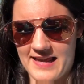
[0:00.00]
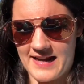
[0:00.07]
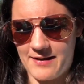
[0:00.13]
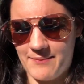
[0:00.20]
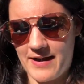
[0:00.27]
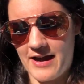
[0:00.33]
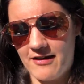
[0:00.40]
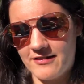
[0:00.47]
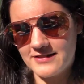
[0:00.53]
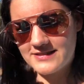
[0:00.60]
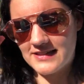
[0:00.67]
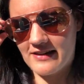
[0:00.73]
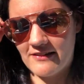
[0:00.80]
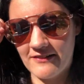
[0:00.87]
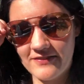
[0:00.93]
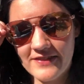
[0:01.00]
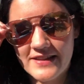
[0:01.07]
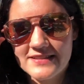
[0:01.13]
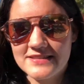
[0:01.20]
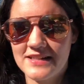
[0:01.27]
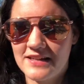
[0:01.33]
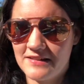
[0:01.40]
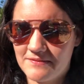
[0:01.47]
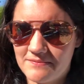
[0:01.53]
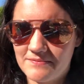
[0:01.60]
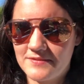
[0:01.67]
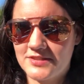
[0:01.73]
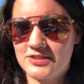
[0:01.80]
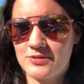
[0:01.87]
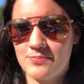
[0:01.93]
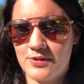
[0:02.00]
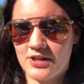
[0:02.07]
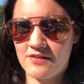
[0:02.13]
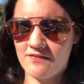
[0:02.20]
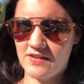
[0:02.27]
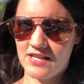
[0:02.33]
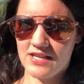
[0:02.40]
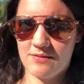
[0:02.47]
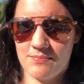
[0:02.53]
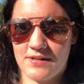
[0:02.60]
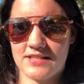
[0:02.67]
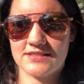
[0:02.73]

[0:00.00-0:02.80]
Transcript: get him out. So that's not super convenient, but